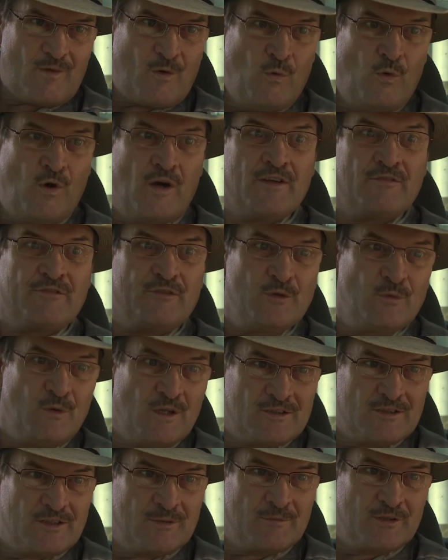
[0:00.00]
What if you
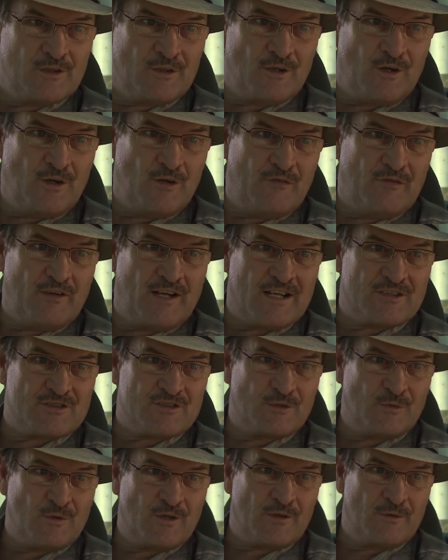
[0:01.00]
want them to grow
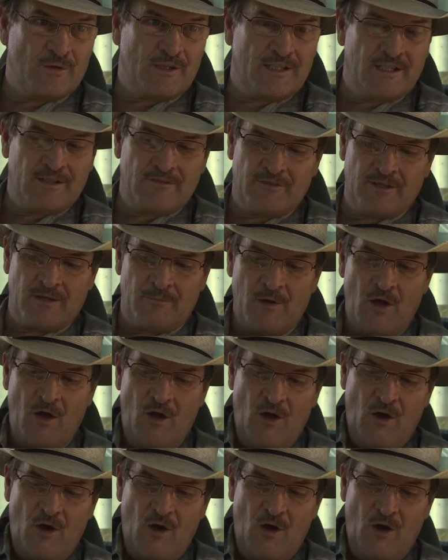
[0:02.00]
faster? What do we give them?